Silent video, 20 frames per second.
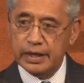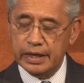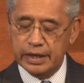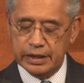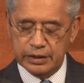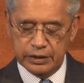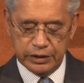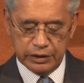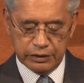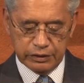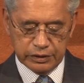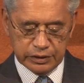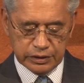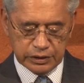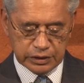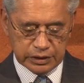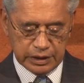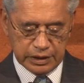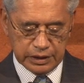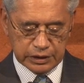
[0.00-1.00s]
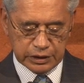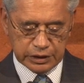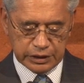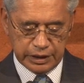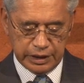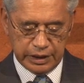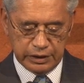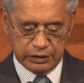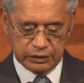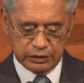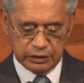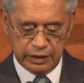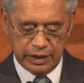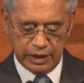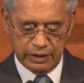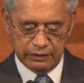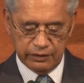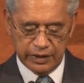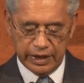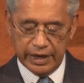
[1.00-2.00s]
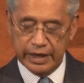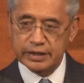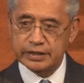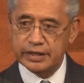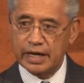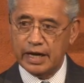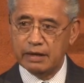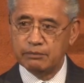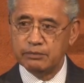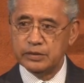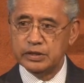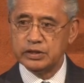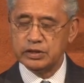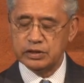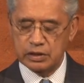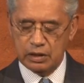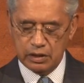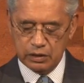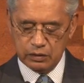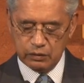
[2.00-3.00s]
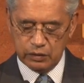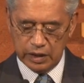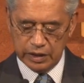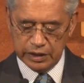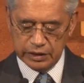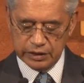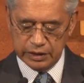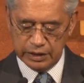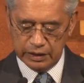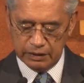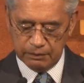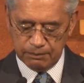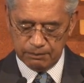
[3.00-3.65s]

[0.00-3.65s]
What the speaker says: endurance is seen to have a timeless quality.